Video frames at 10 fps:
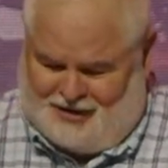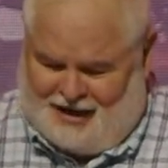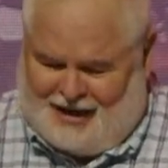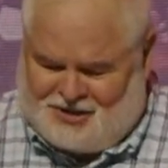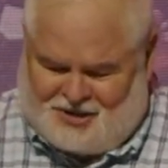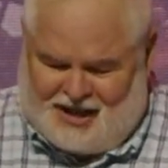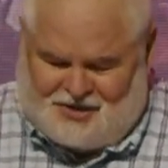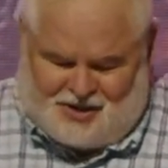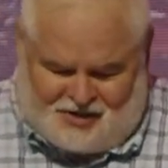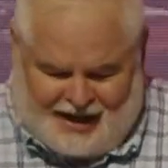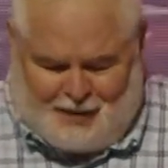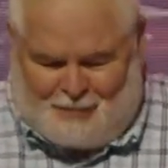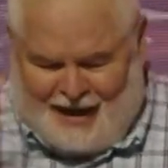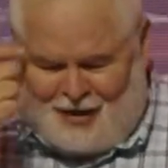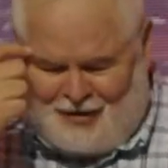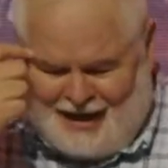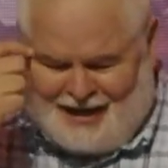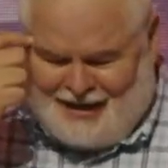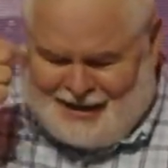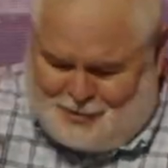and says that they bear
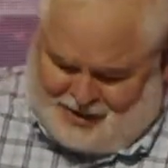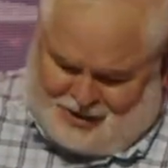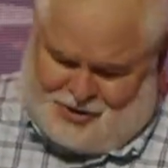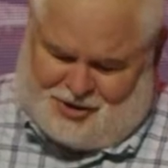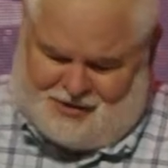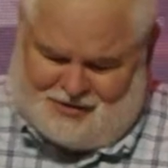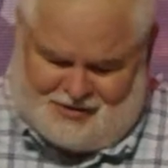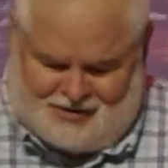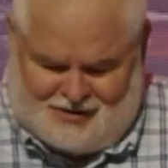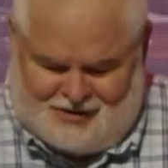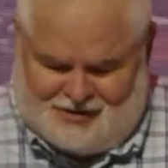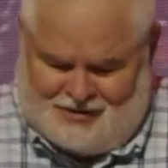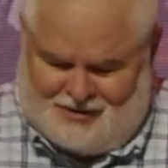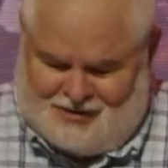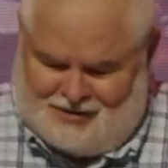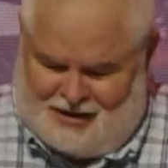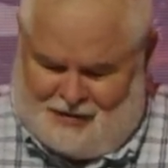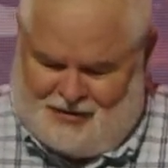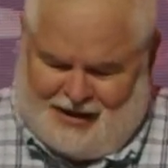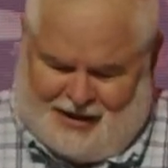an image
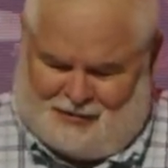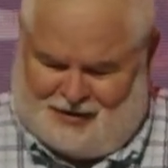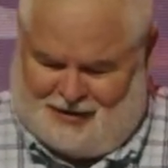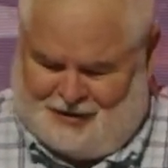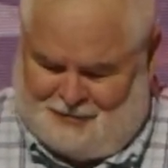of the heavenly.